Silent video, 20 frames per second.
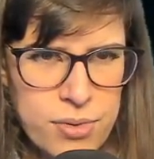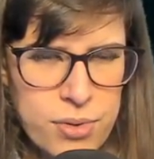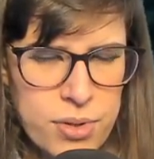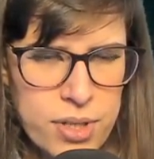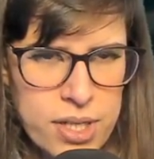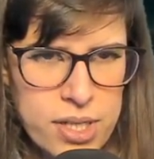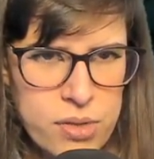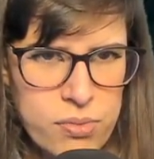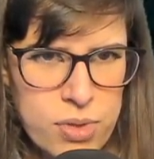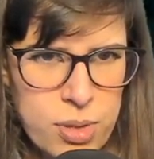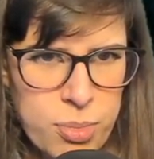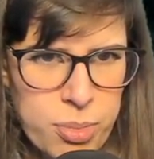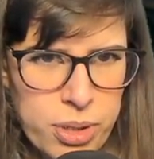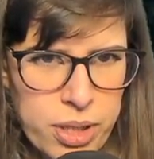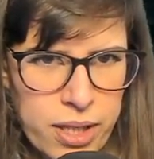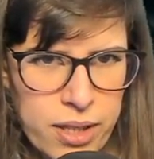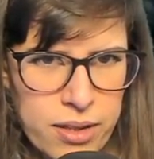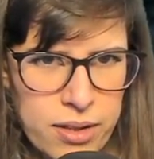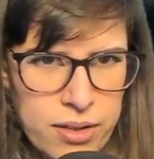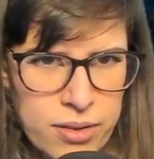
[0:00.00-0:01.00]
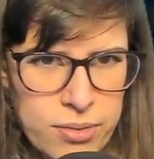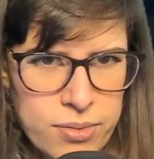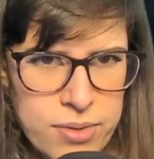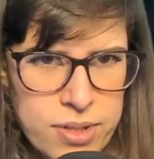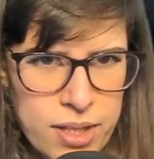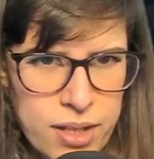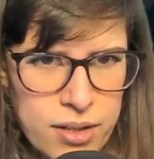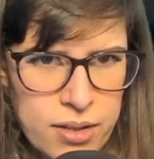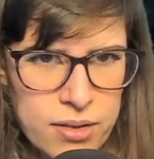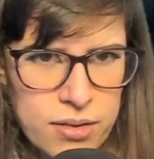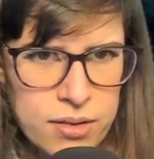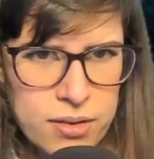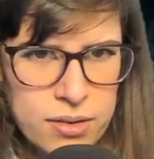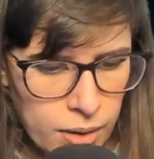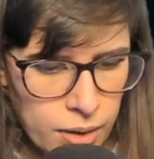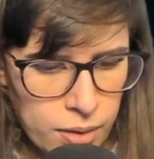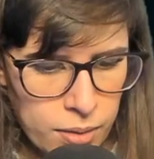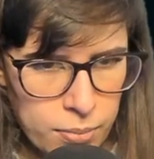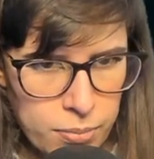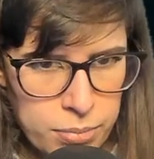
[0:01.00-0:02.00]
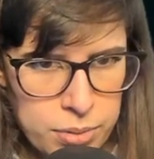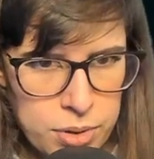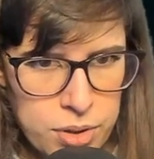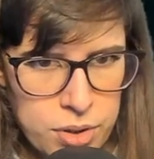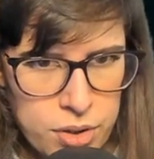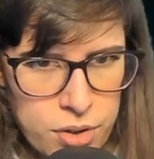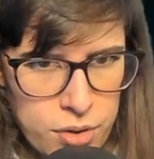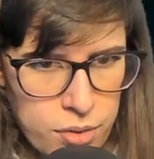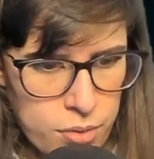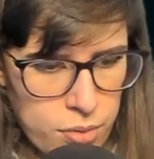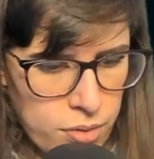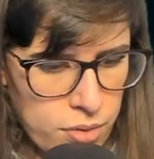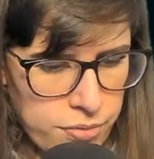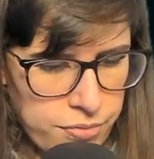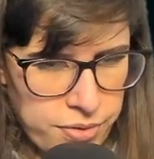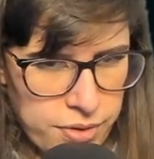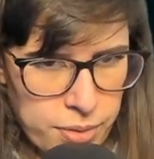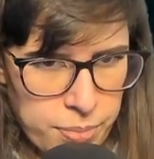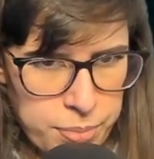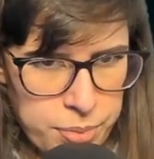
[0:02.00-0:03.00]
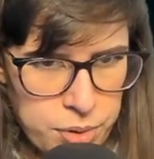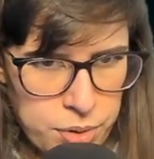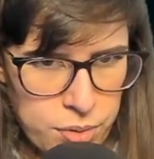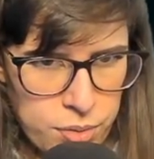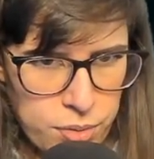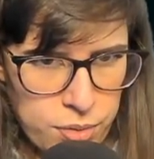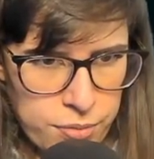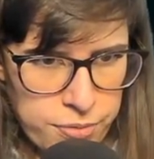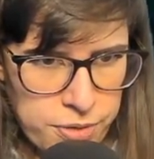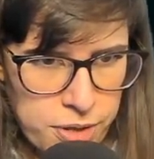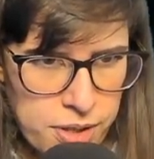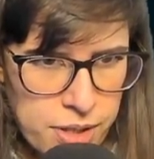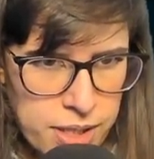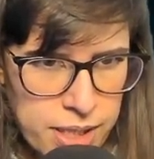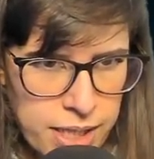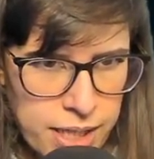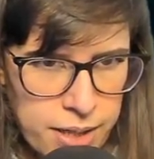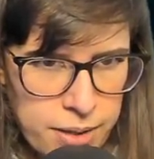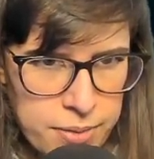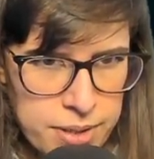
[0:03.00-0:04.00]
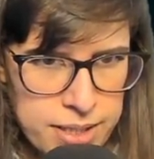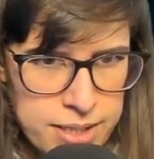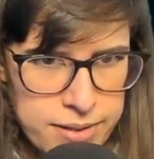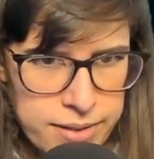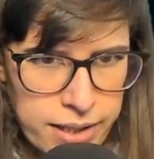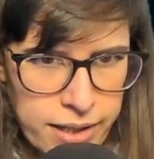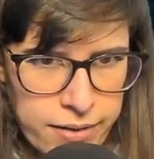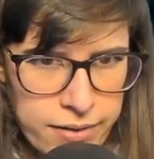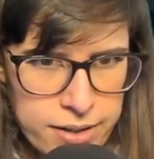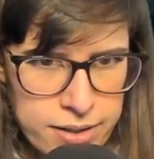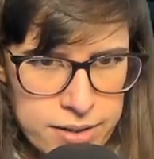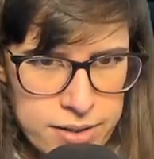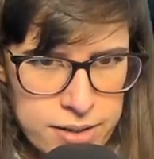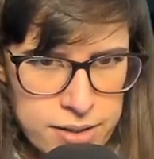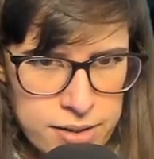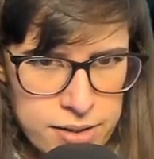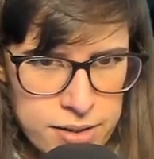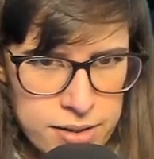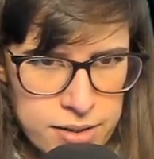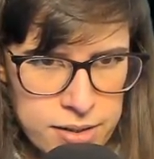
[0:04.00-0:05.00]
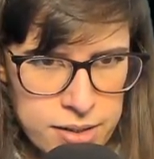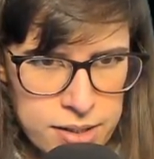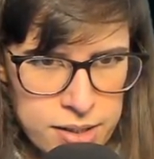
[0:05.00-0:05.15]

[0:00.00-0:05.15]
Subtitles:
So let's replant those then. Beautiful, beautiful. And how are these carrots?